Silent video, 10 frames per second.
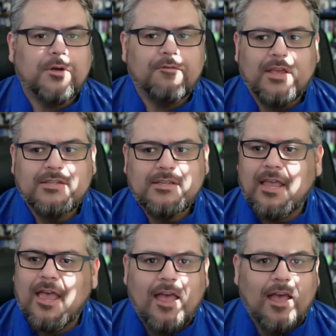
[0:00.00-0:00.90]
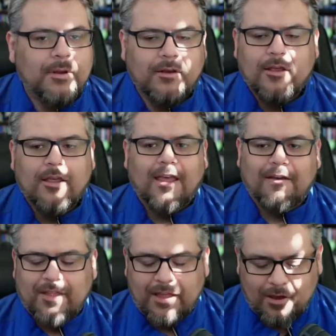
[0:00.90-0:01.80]
If they say, "Hey,
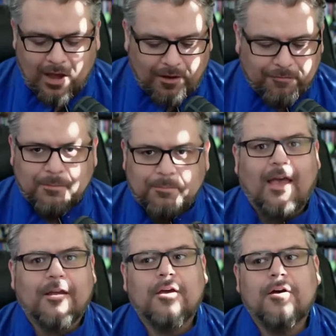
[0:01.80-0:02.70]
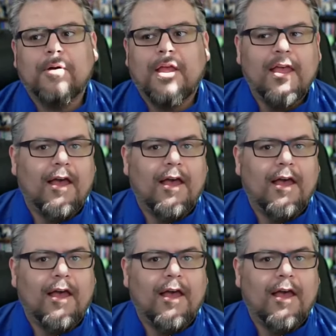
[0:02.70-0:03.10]
if they off the bat go, "Hey,